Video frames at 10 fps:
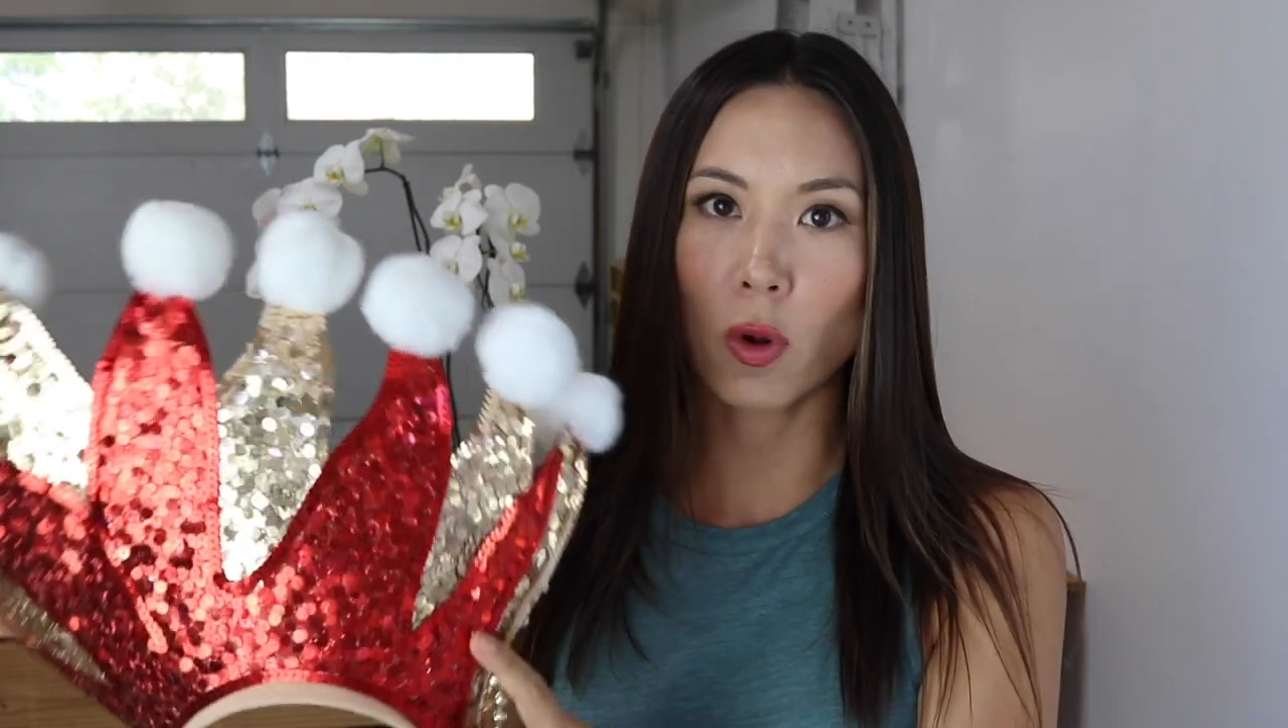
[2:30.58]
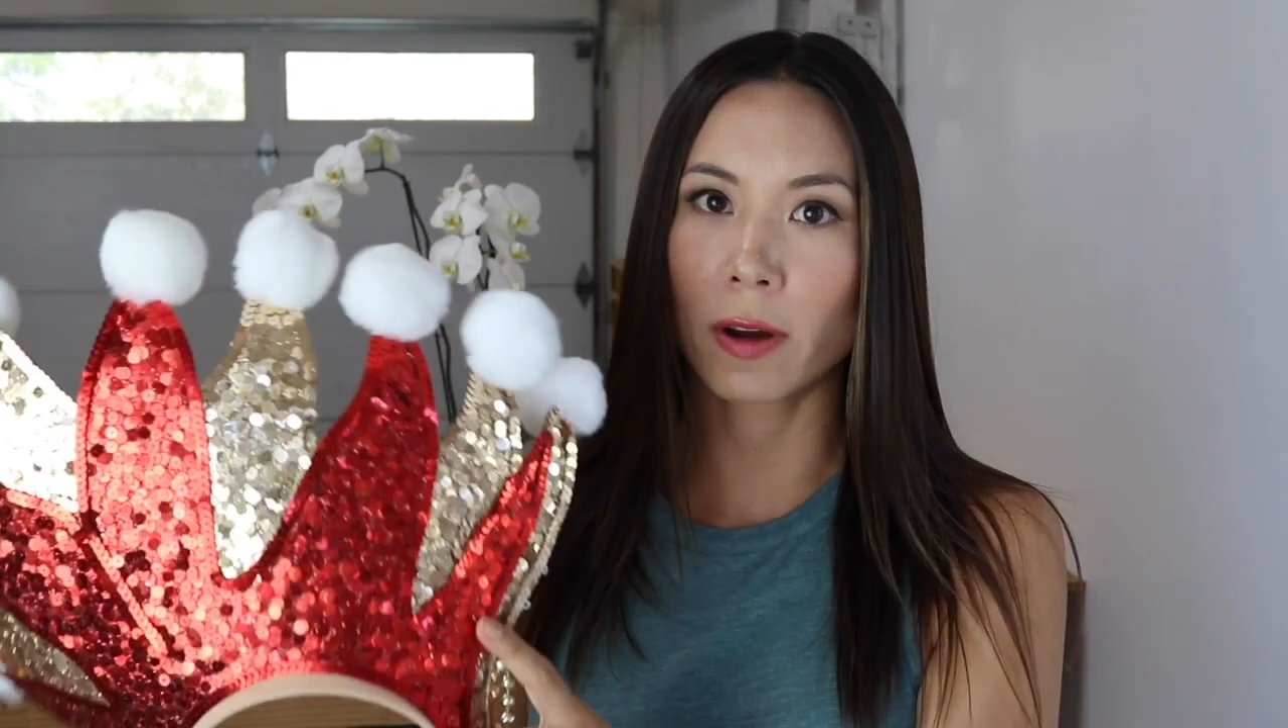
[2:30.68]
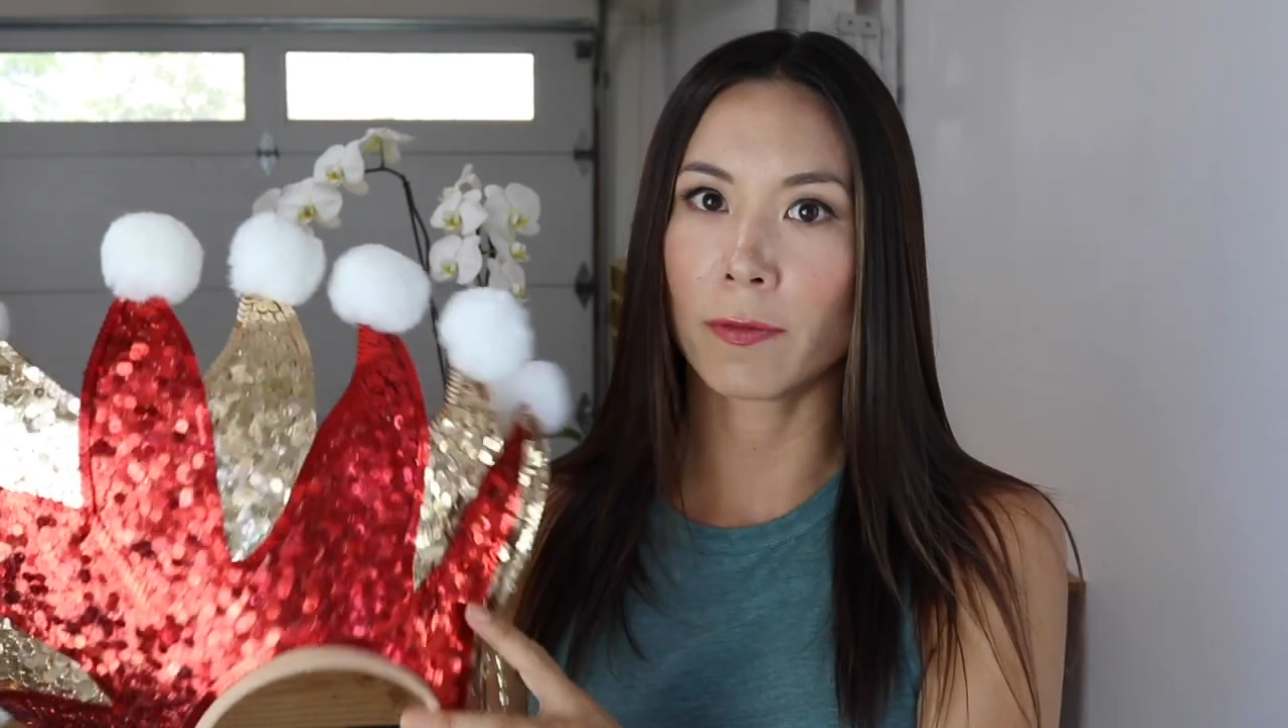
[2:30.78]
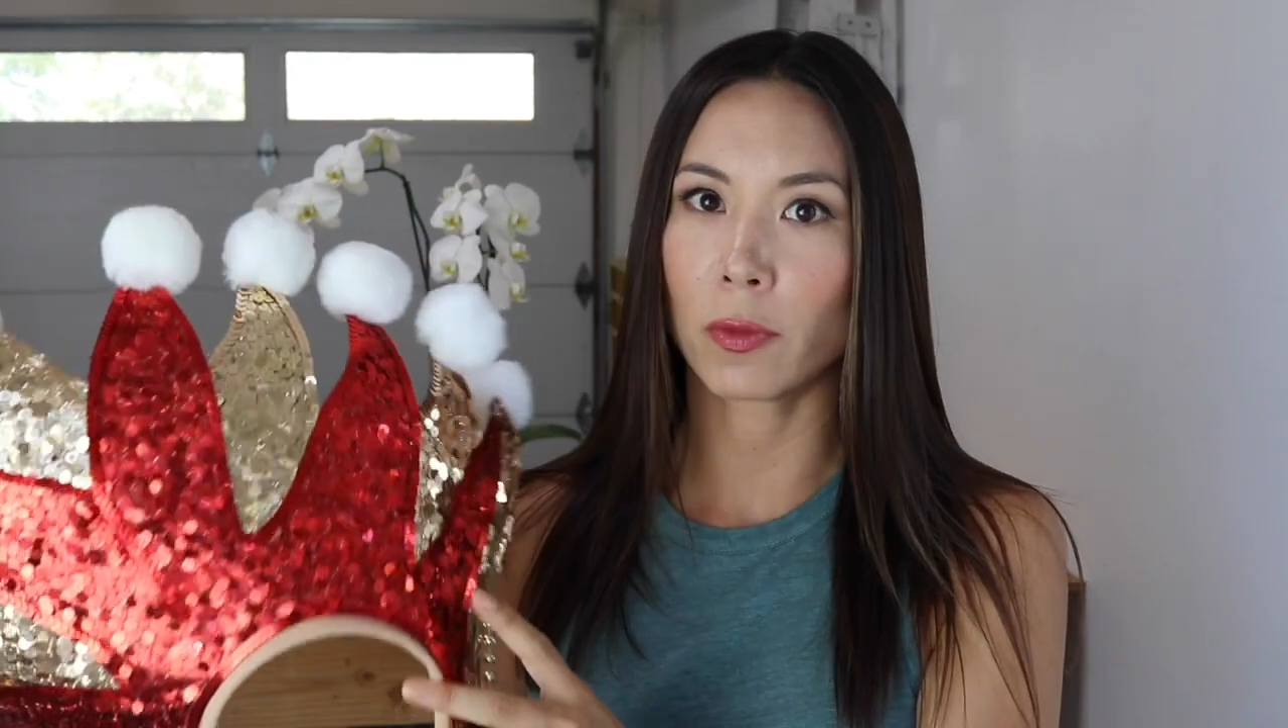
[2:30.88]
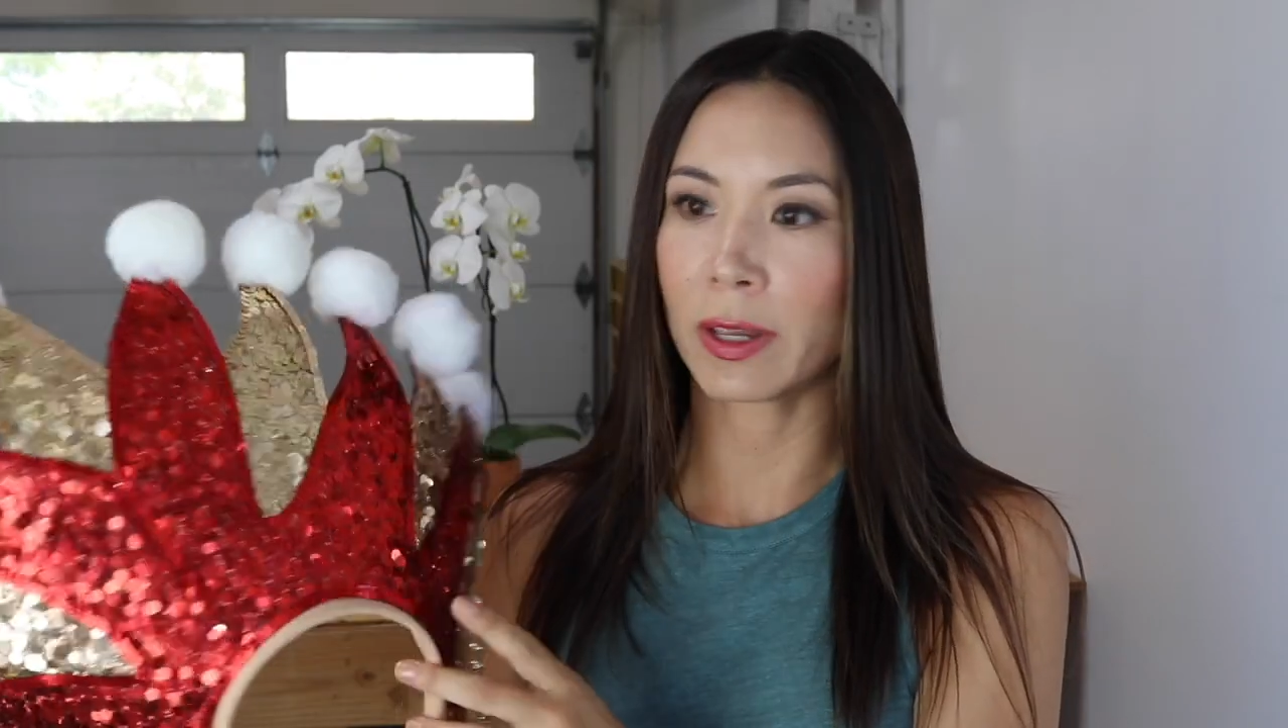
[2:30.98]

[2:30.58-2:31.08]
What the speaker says: wore in Fu